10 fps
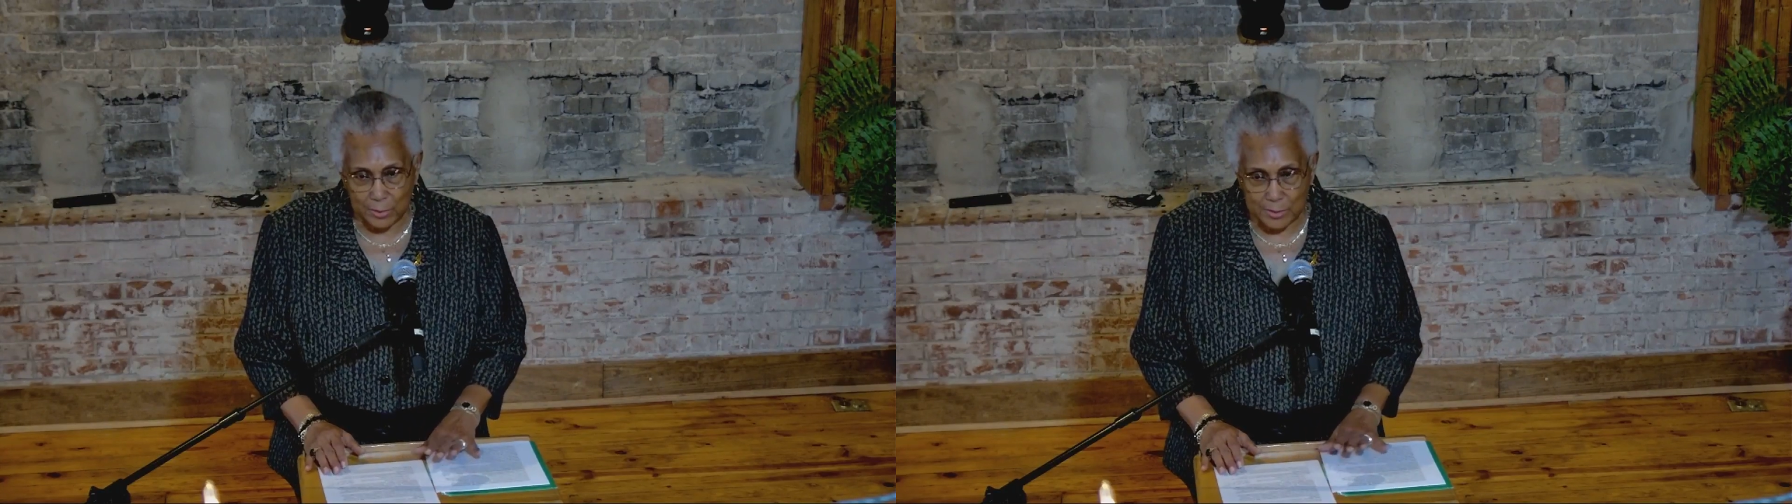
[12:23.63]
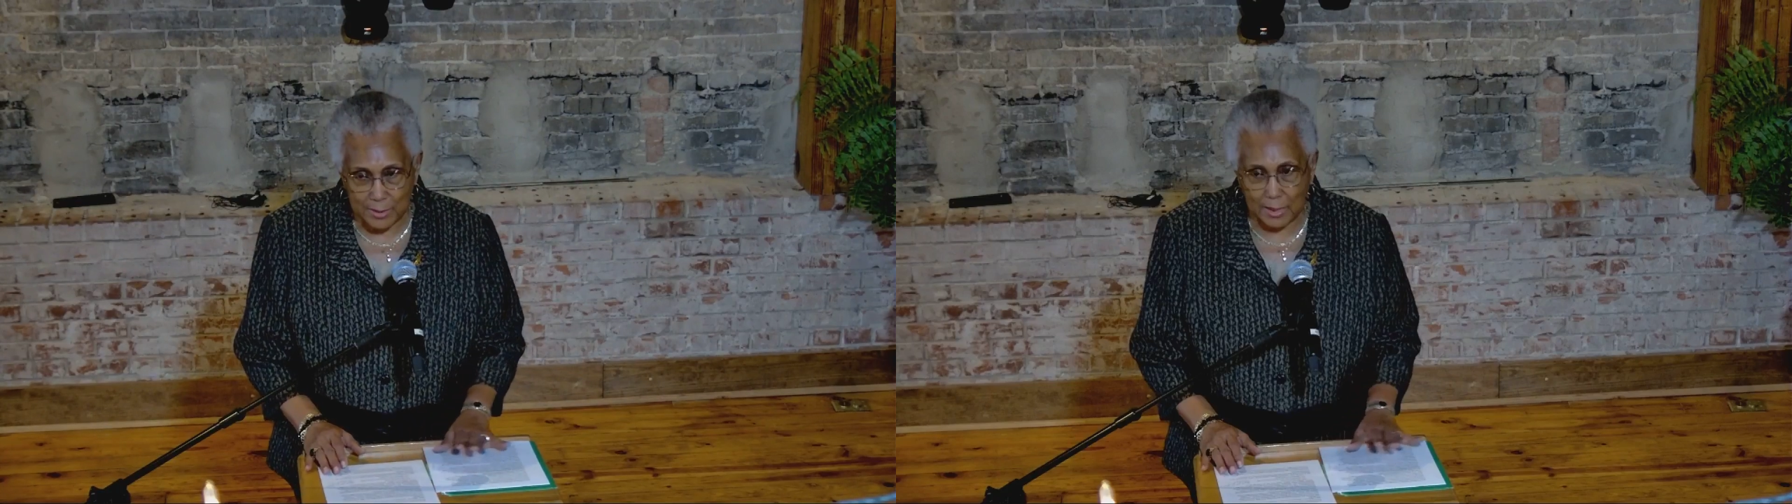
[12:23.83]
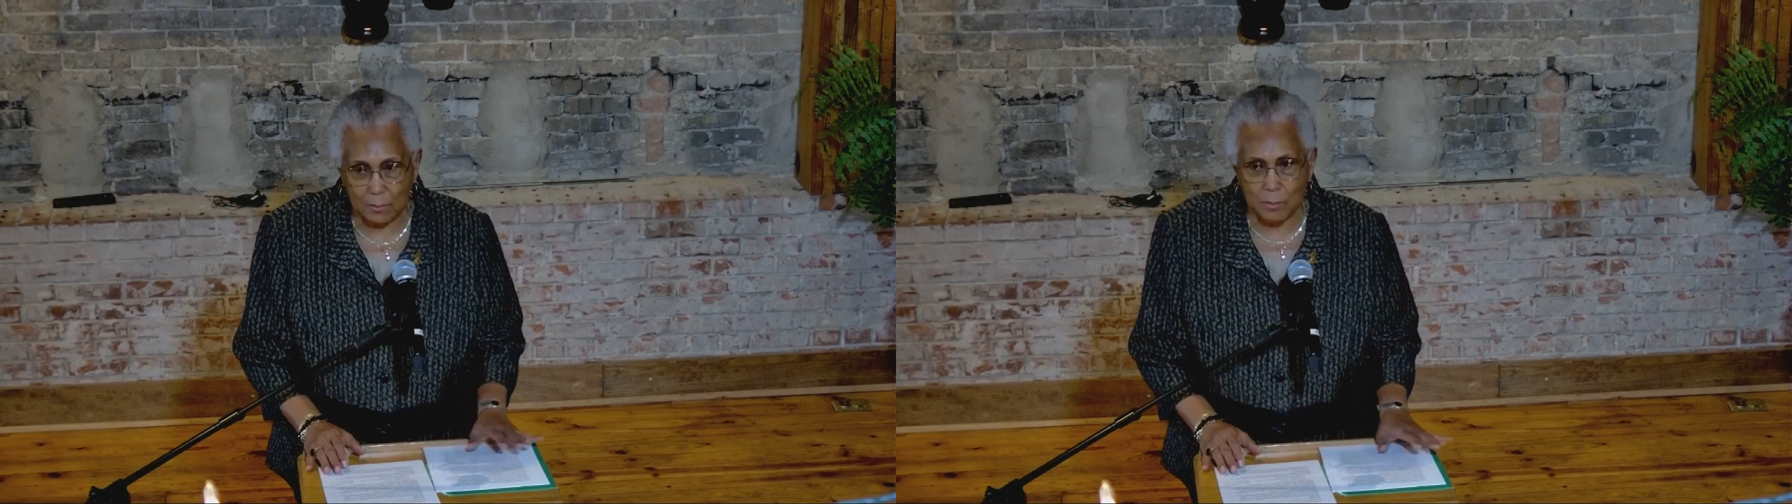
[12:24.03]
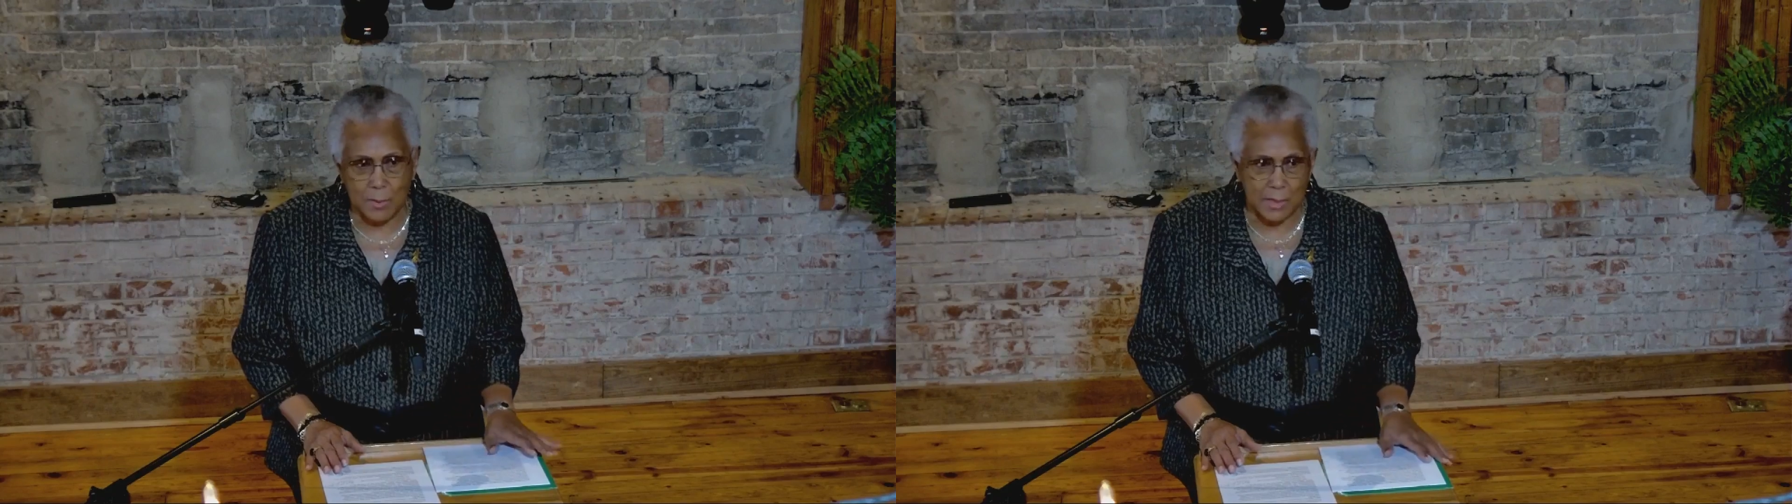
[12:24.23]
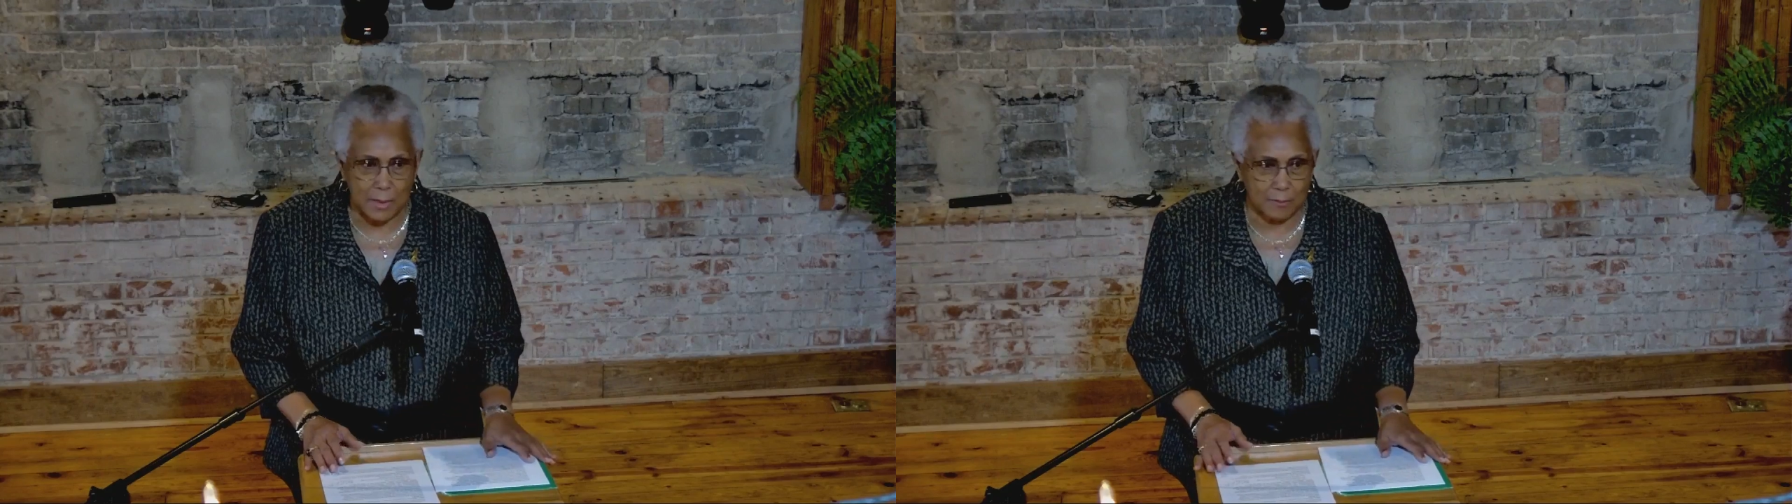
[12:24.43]
And many
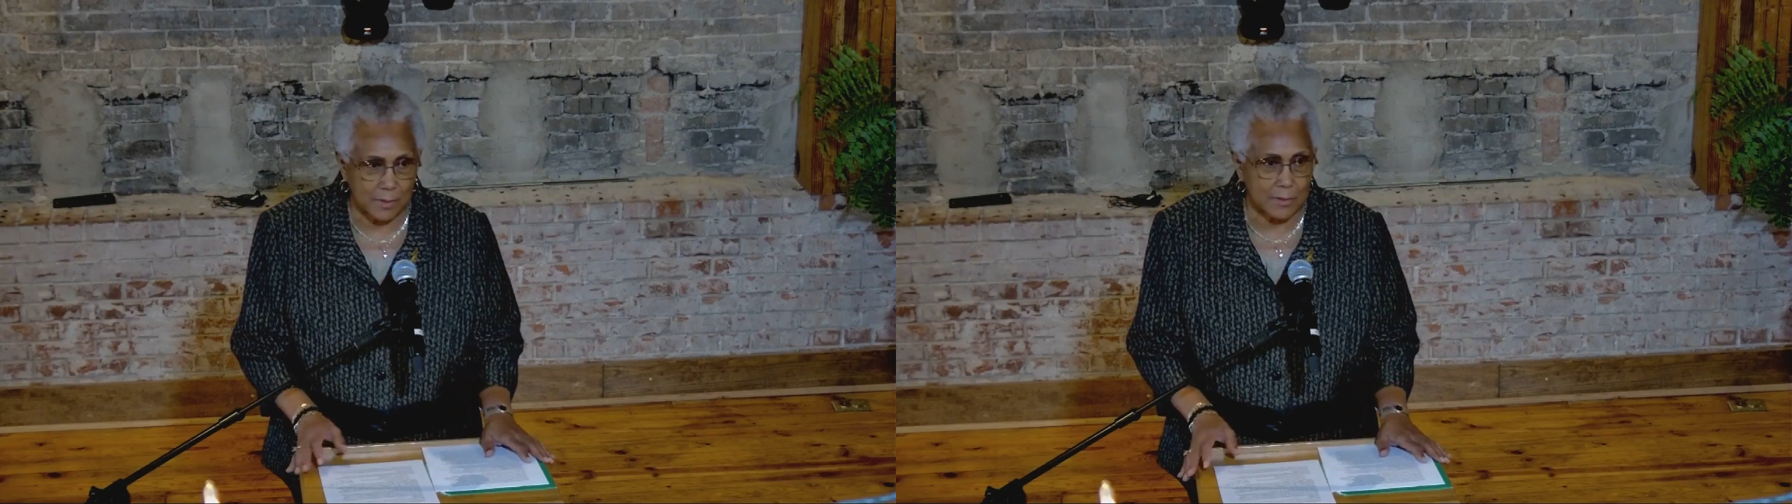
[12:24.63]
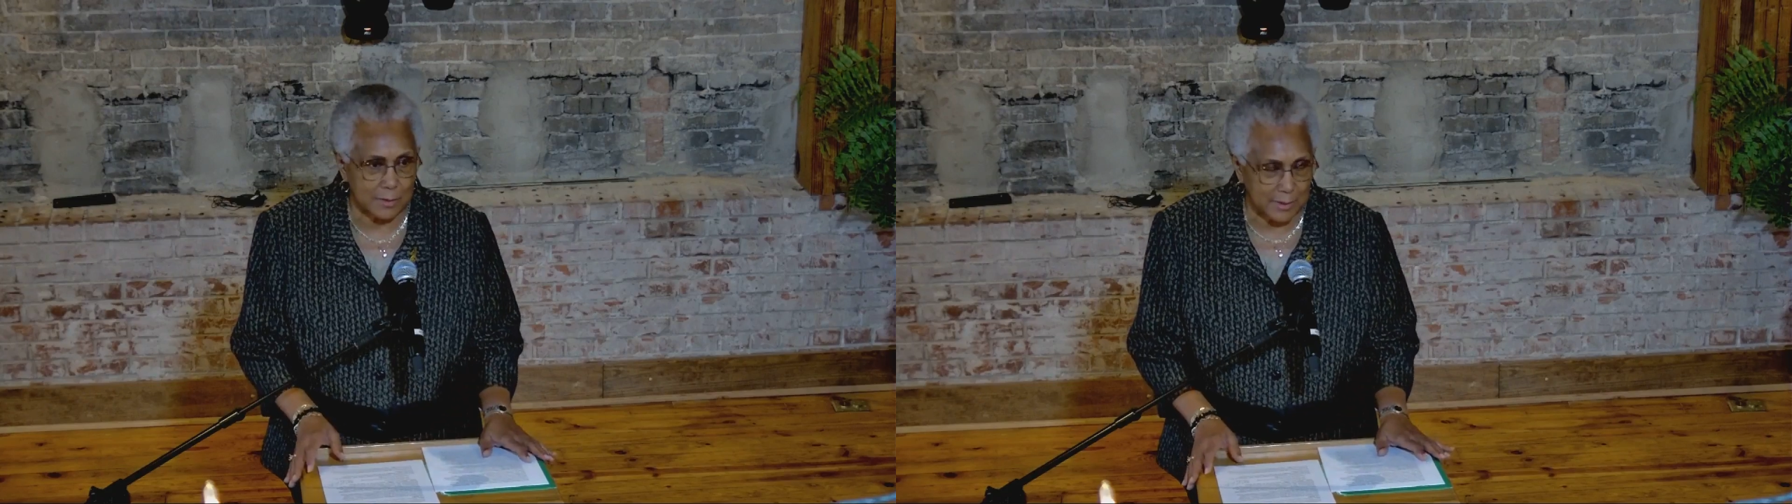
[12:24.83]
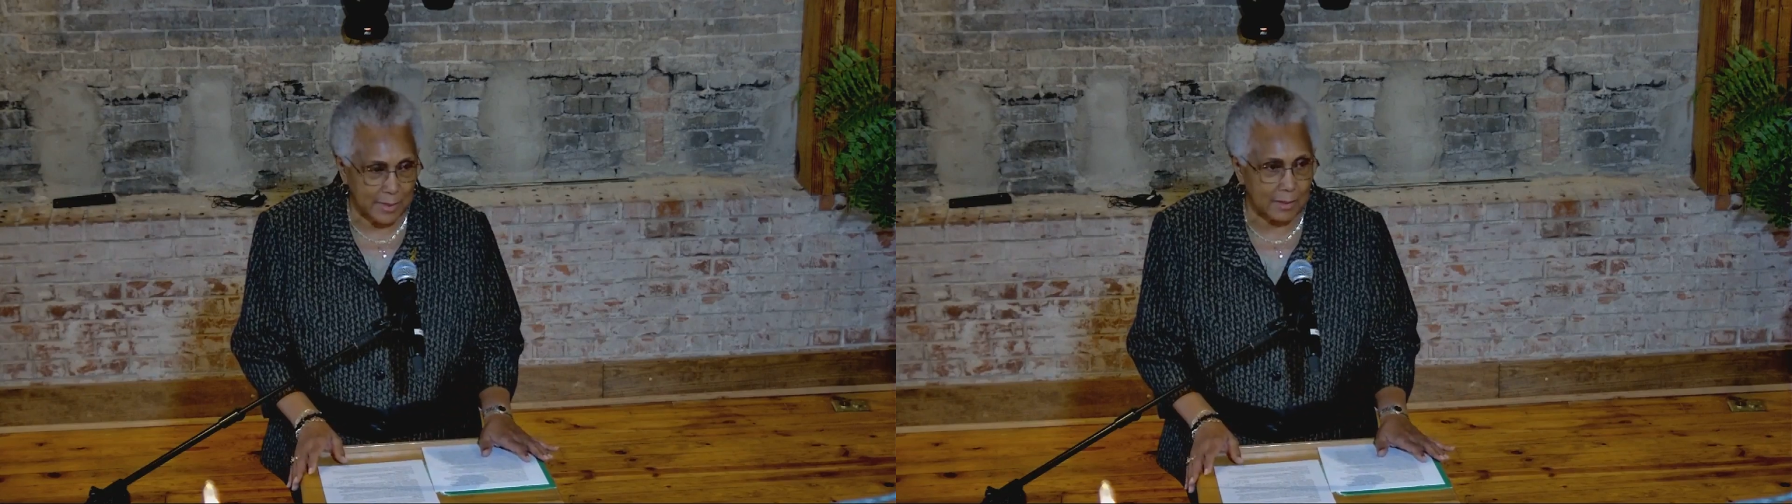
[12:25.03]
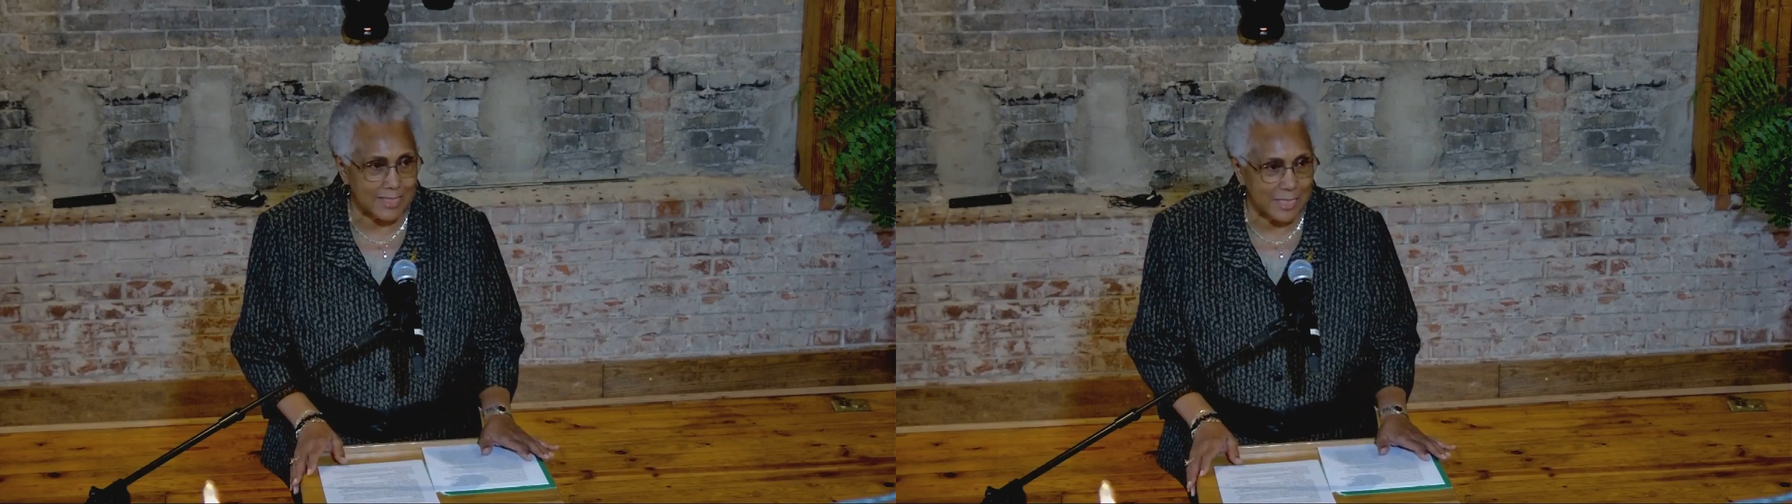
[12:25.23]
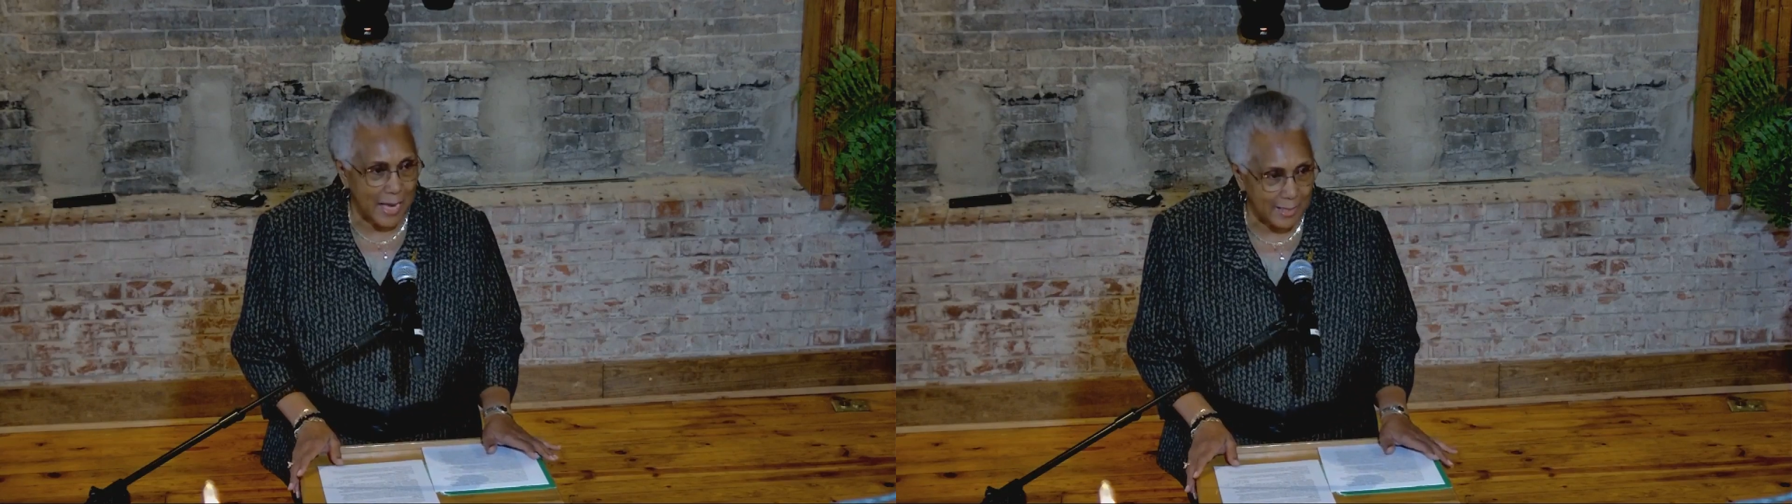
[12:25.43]
of us today are
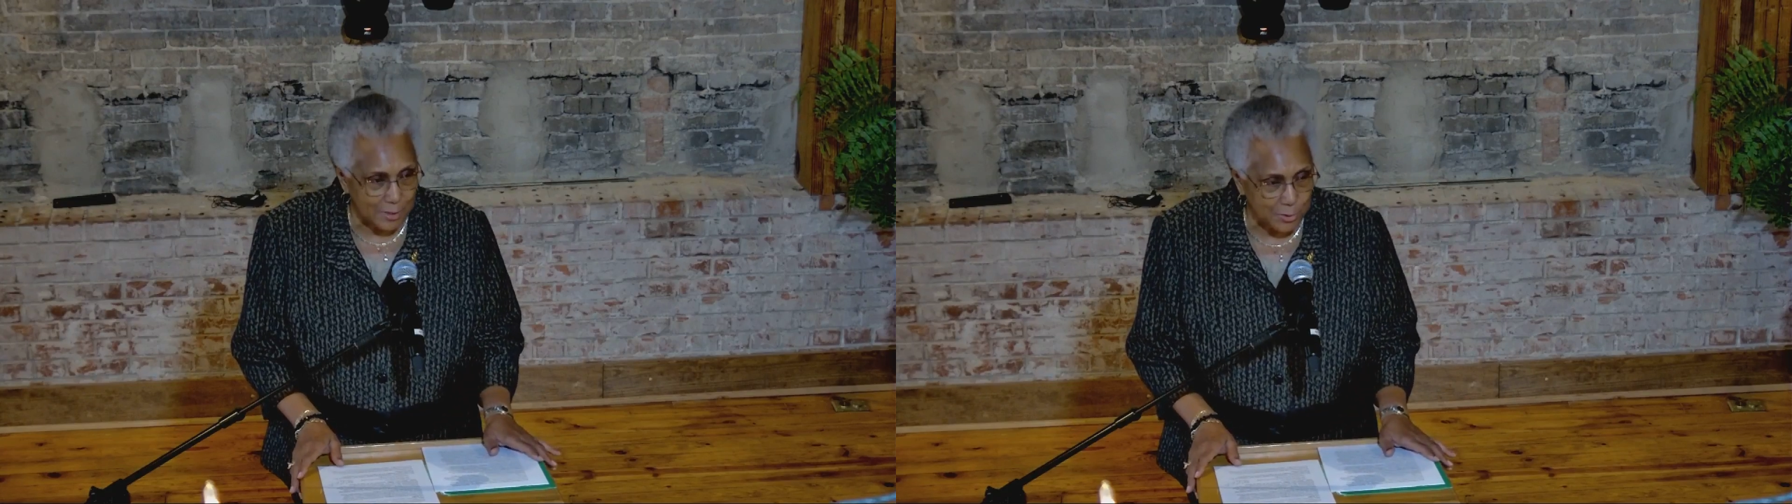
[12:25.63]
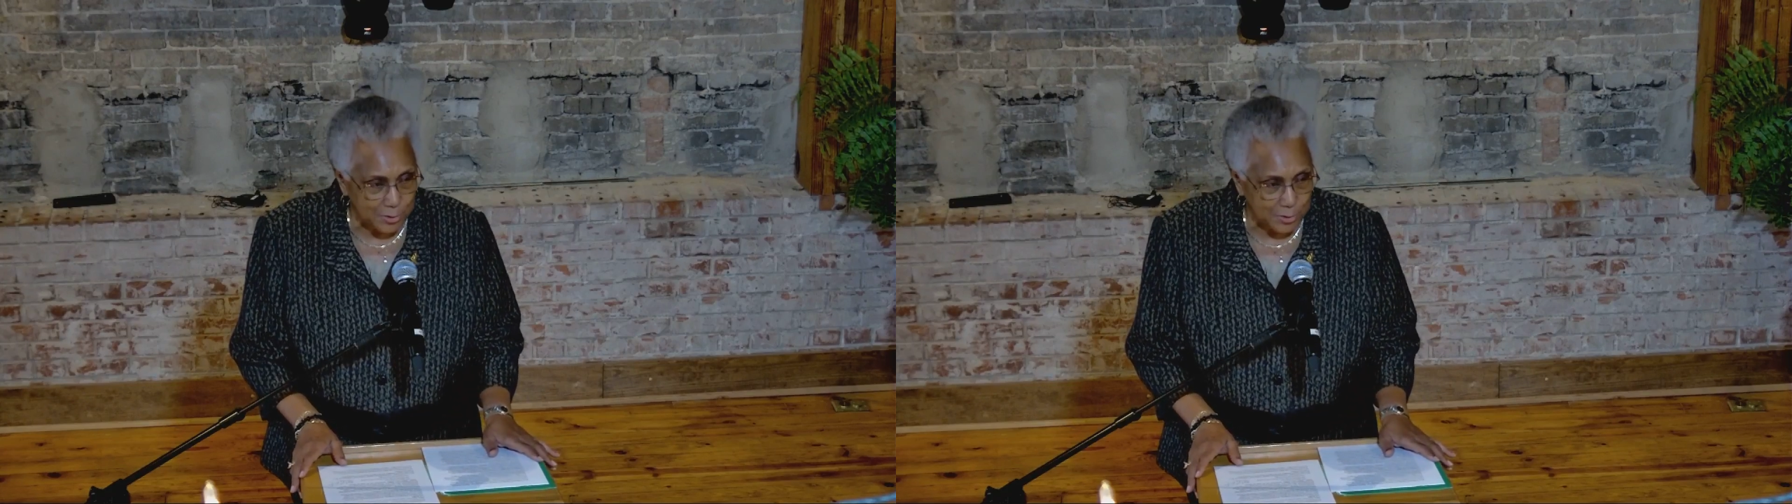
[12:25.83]
challenged